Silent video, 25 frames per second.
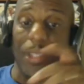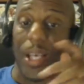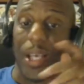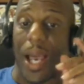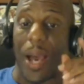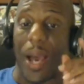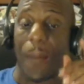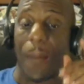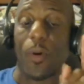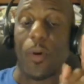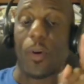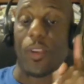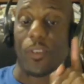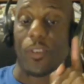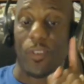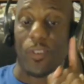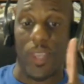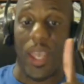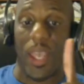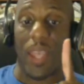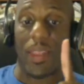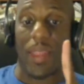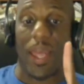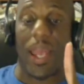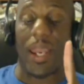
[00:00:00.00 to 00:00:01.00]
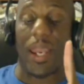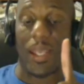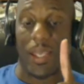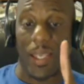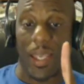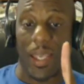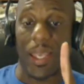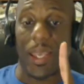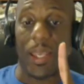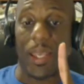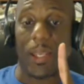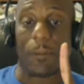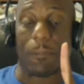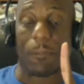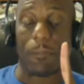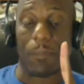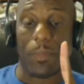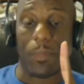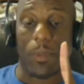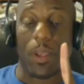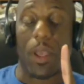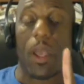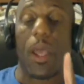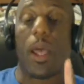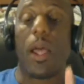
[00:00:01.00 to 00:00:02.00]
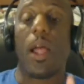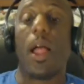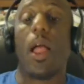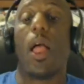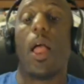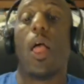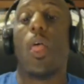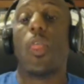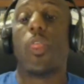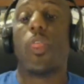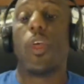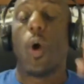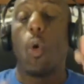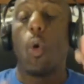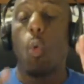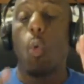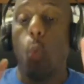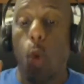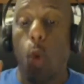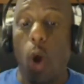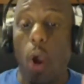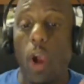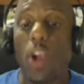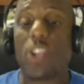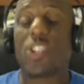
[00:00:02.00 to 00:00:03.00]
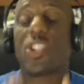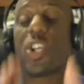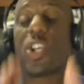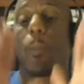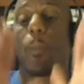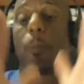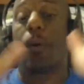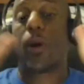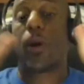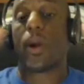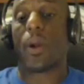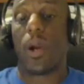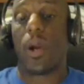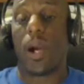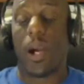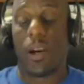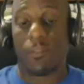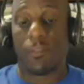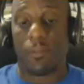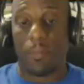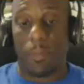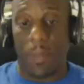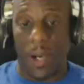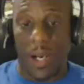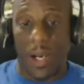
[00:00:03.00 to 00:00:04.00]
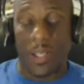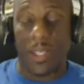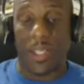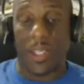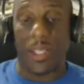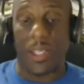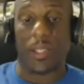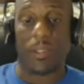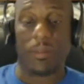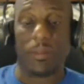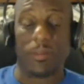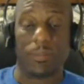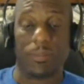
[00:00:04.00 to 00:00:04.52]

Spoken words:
I'm going to say that again. The worshiper of money,